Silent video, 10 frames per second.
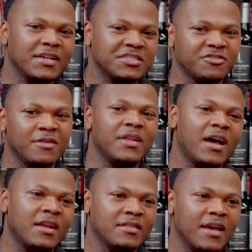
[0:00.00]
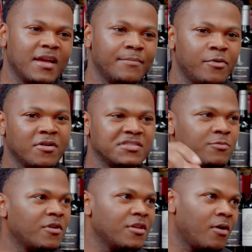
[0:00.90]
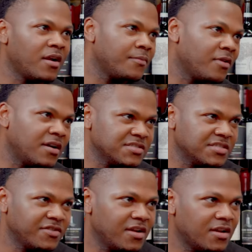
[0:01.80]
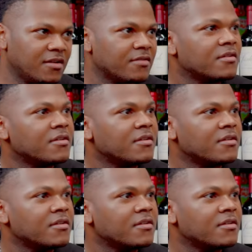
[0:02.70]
Is streamlining that important to where you are in that process right now?